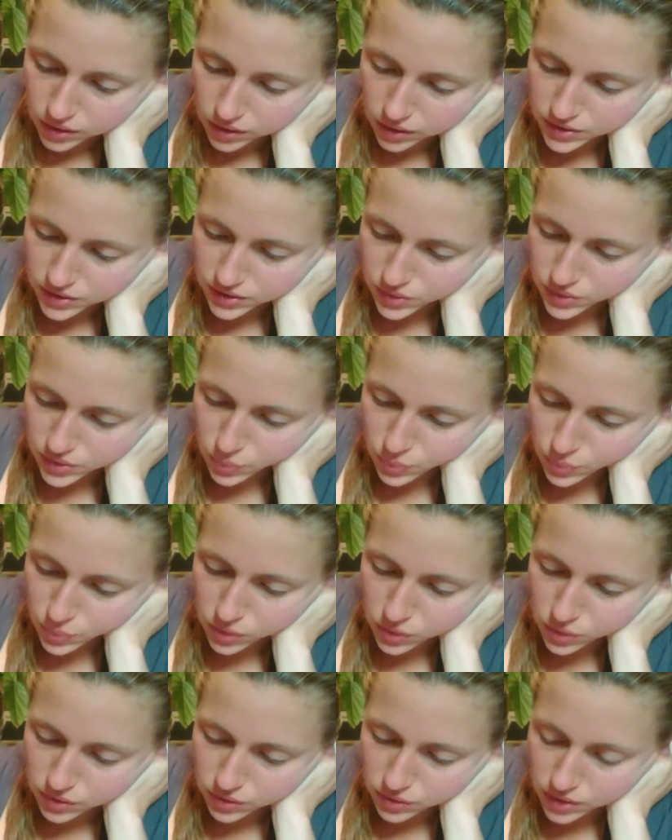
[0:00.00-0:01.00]
Alright, so it's
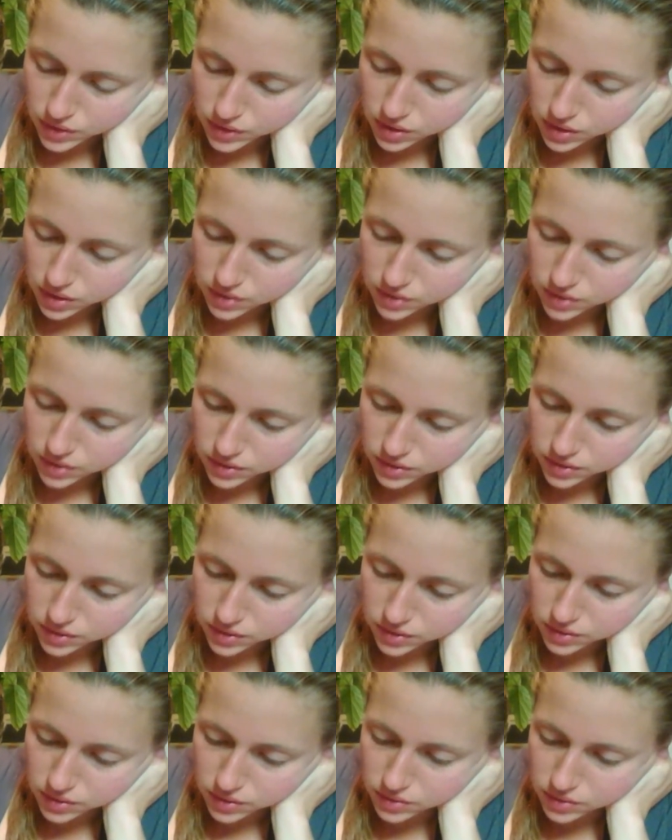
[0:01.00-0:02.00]
one or the
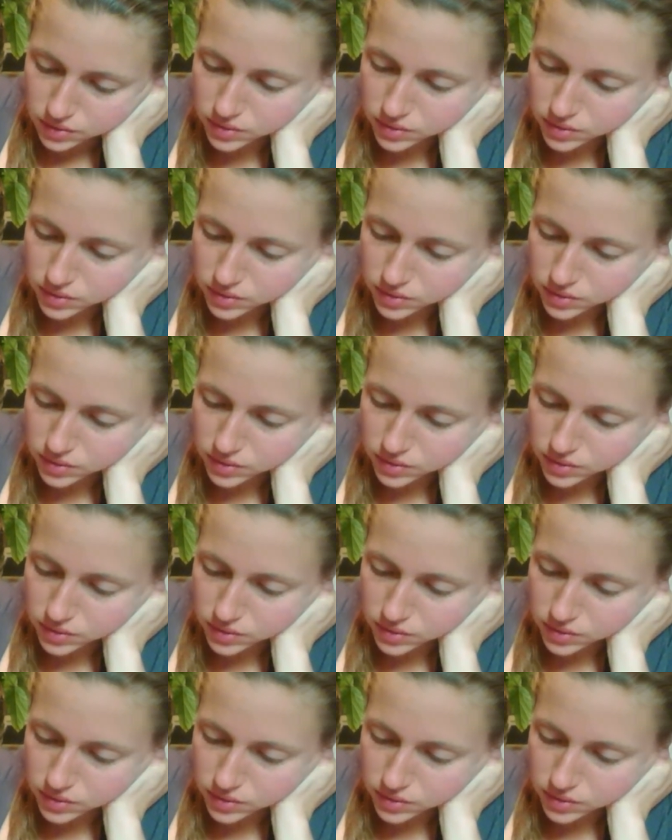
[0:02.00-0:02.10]
other.